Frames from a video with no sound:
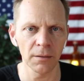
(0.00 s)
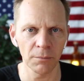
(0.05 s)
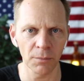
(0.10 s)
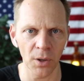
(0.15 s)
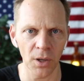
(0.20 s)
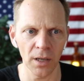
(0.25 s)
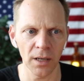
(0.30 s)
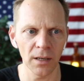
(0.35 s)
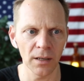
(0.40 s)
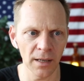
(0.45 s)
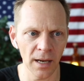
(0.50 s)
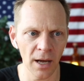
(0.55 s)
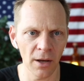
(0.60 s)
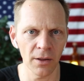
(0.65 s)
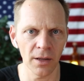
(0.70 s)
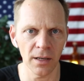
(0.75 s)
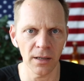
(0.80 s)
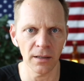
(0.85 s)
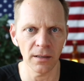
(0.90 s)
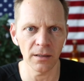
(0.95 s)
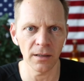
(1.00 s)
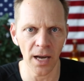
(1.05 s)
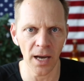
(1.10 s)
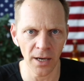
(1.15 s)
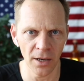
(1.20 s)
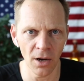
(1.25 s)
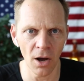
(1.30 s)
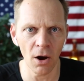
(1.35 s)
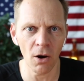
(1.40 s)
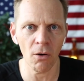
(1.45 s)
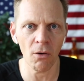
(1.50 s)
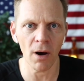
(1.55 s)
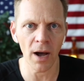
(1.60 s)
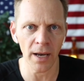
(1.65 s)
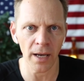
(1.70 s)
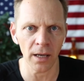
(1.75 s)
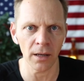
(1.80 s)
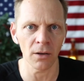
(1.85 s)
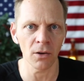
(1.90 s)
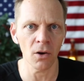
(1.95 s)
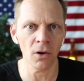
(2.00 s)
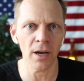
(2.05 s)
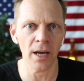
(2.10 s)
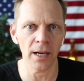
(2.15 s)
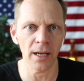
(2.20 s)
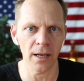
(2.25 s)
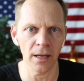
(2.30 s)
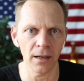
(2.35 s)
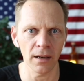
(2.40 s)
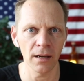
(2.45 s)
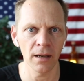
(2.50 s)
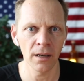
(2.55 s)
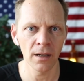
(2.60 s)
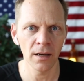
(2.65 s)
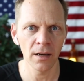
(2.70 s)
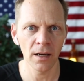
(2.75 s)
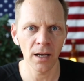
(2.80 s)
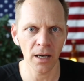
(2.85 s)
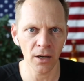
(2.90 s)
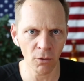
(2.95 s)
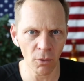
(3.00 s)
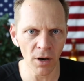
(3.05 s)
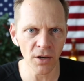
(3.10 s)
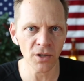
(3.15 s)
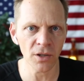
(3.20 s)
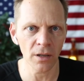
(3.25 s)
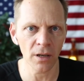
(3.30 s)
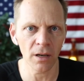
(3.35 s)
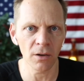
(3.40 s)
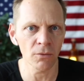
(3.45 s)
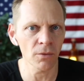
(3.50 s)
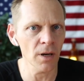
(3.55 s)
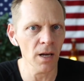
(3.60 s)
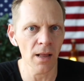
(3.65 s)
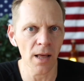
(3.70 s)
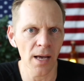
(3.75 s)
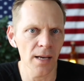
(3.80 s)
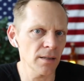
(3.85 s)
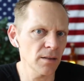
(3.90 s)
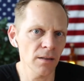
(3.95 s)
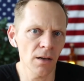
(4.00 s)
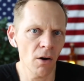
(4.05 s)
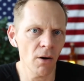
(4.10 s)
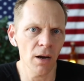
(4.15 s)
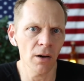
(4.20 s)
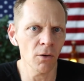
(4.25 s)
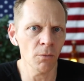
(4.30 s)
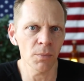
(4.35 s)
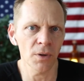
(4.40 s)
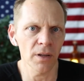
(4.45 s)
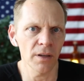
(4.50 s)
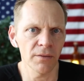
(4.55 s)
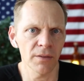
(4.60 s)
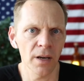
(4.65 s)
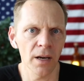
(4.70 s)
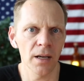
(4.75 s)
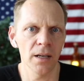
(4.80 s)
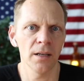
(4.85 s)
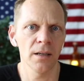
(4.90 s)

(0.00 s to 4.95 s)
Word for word: But now that I know, I can look at it and question it and realize, no, I don't believe that.